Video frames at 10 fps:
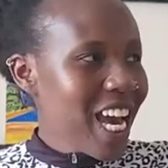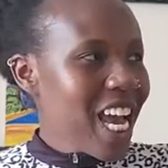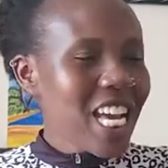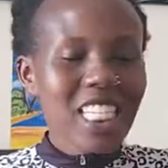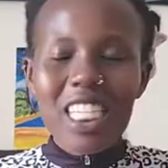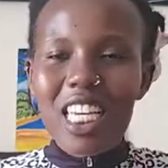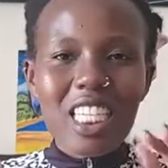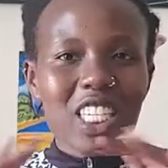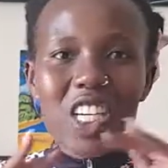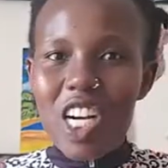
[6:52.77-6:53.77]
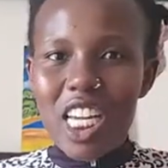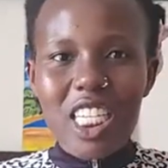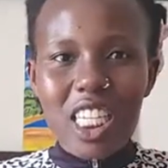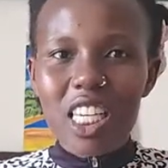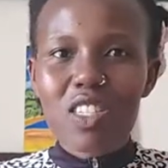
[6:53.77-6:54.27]
It's
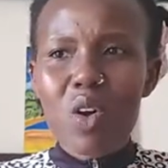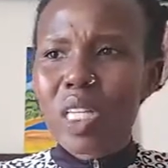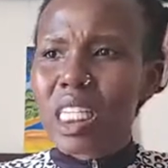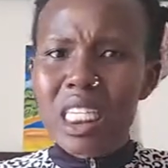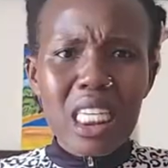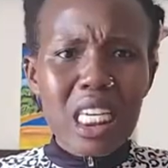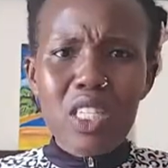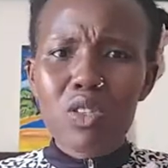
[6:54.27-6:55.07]
crazy. There's all these things.